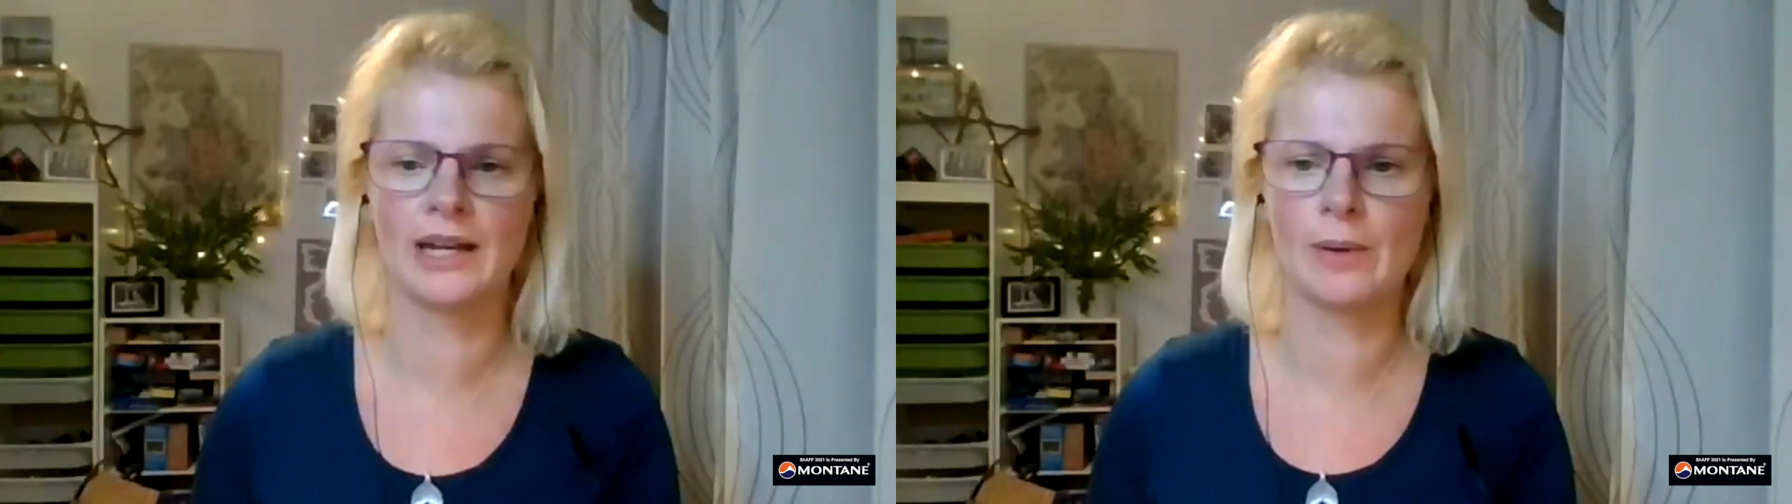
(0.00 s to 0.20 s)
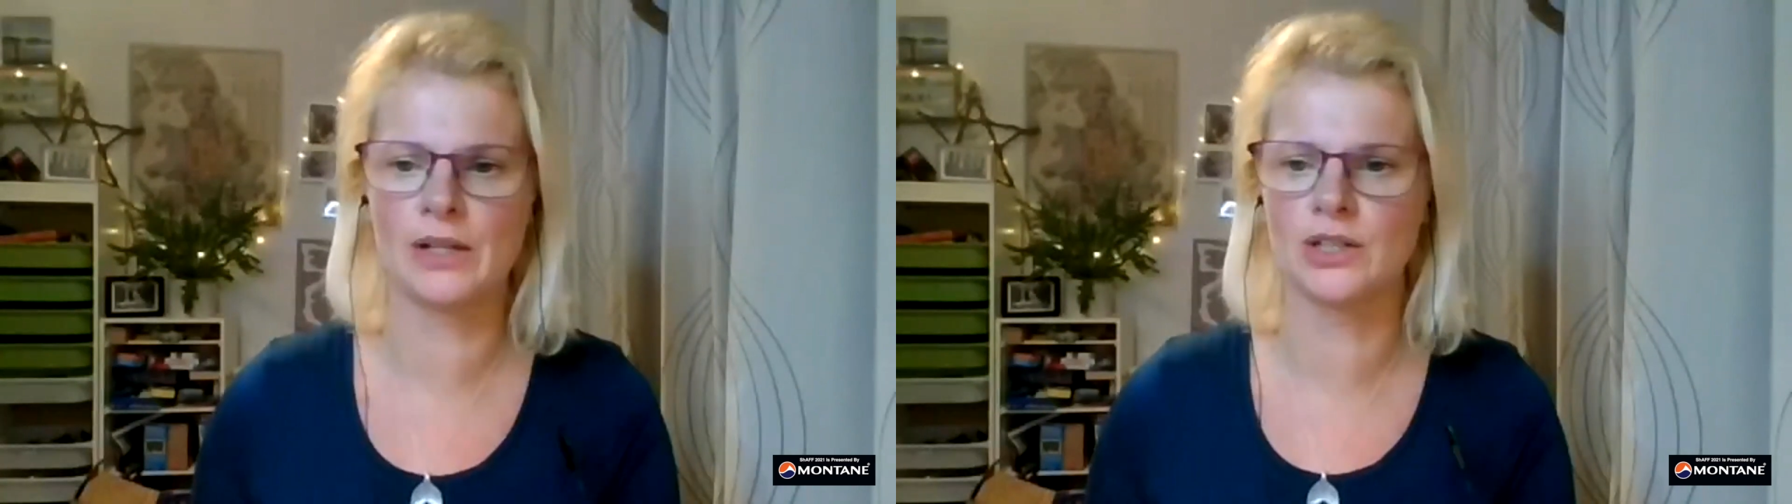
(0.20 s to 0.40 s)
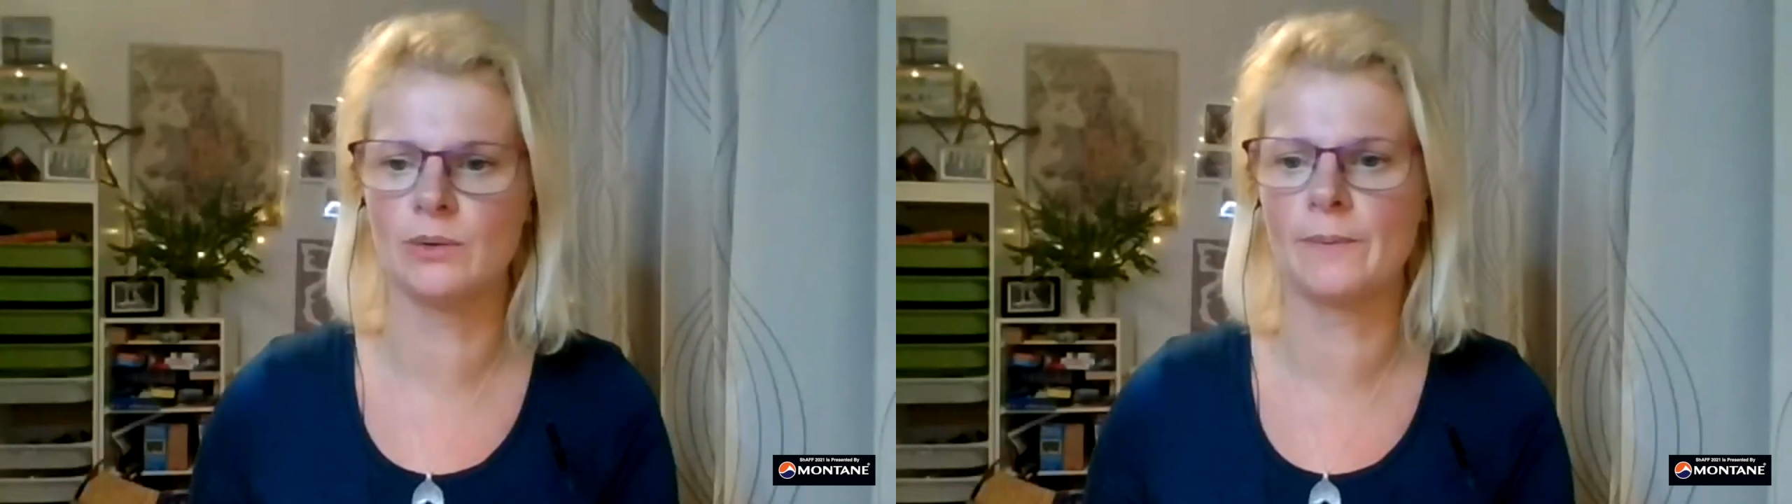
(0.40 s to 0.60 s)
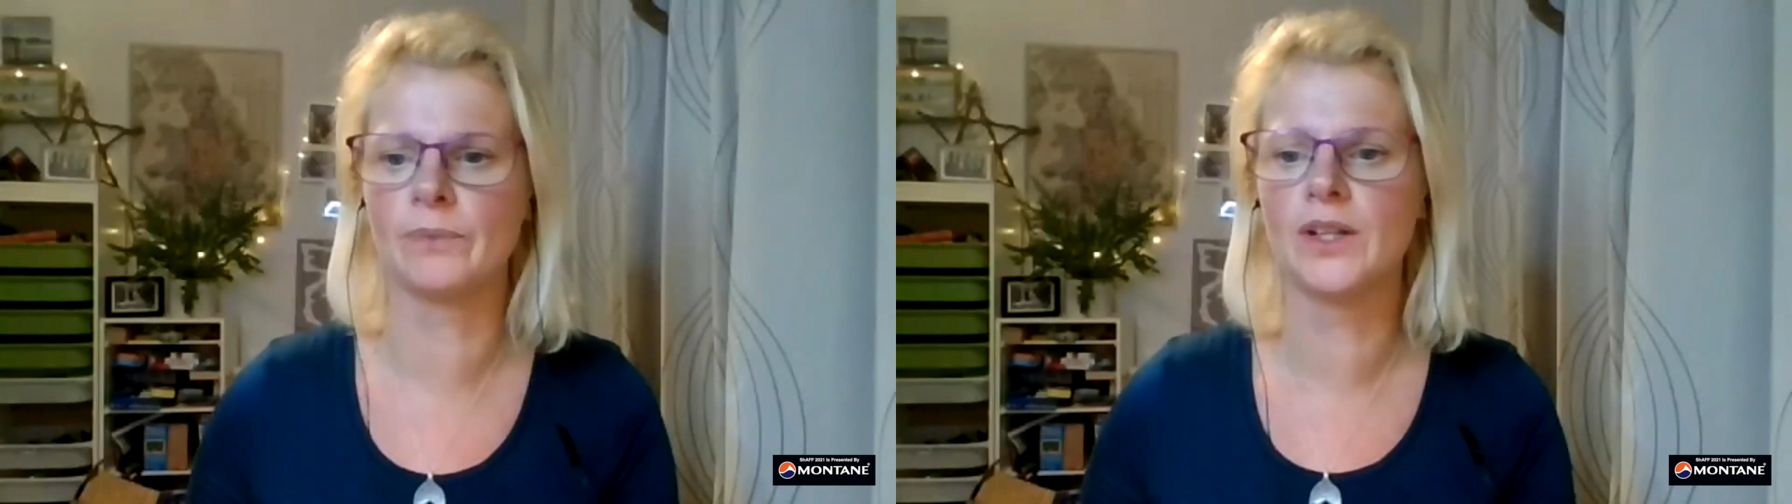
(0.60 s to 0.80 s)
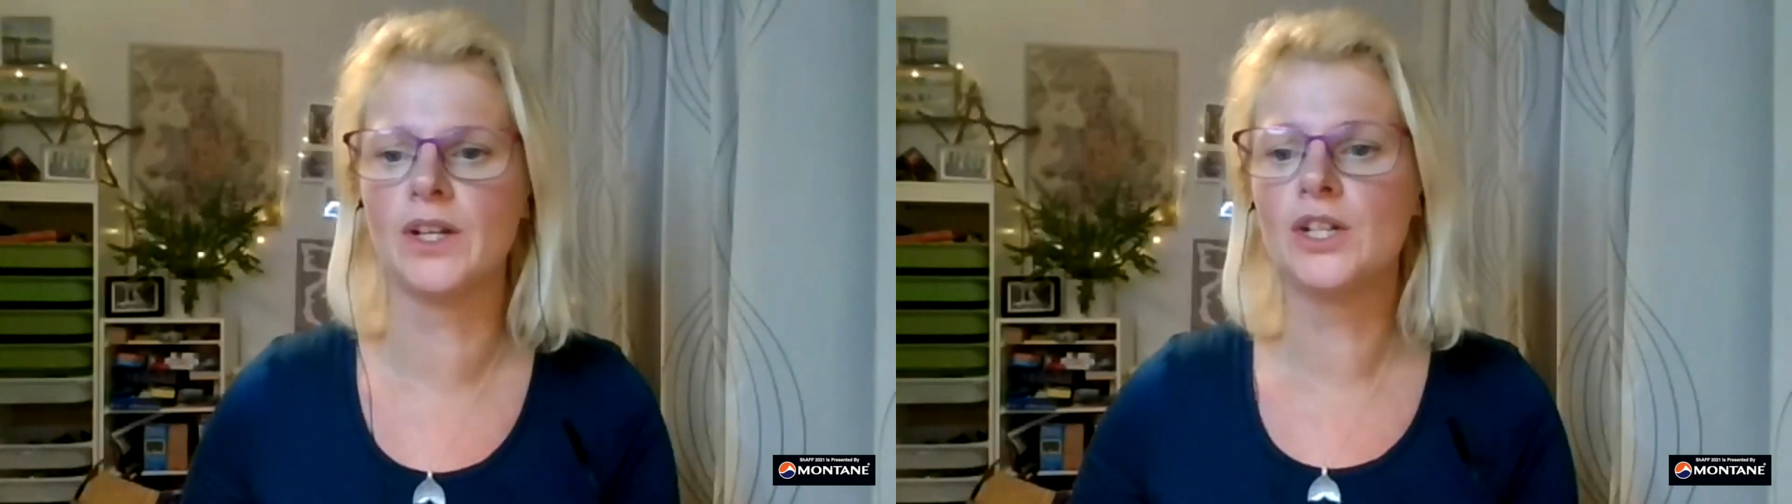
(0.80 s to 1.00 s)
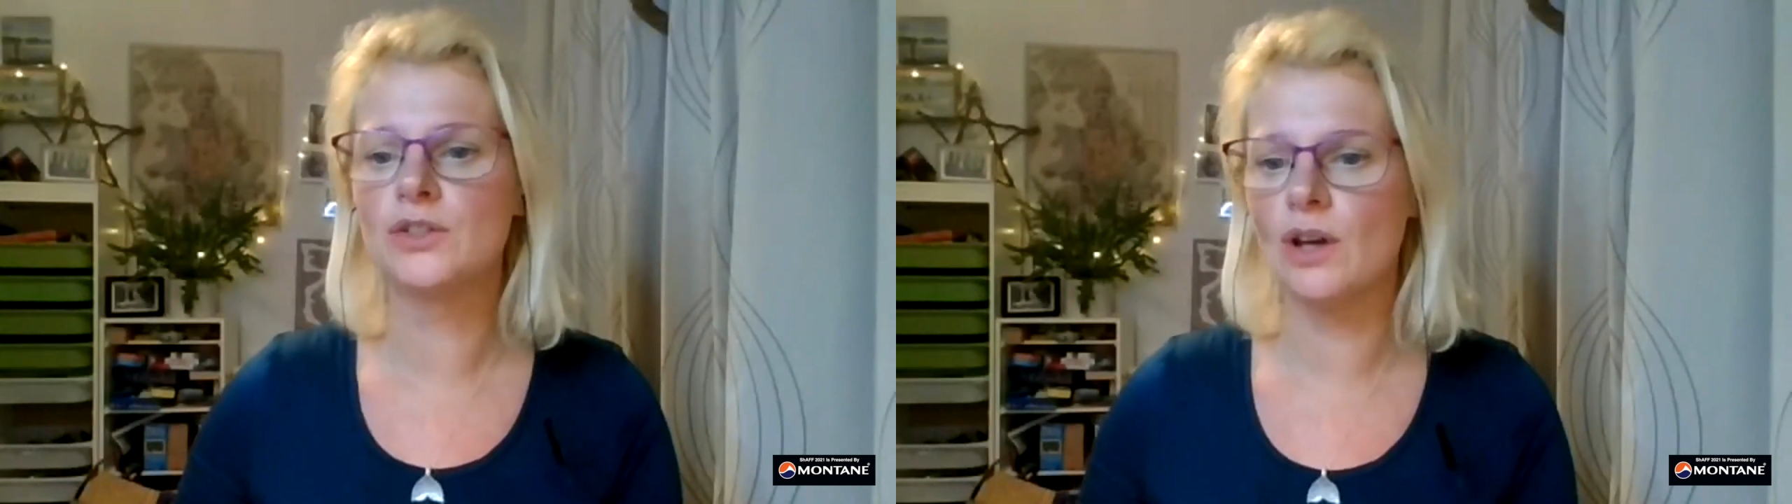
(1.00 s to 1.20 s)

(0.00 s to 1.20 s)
to get back to you on. So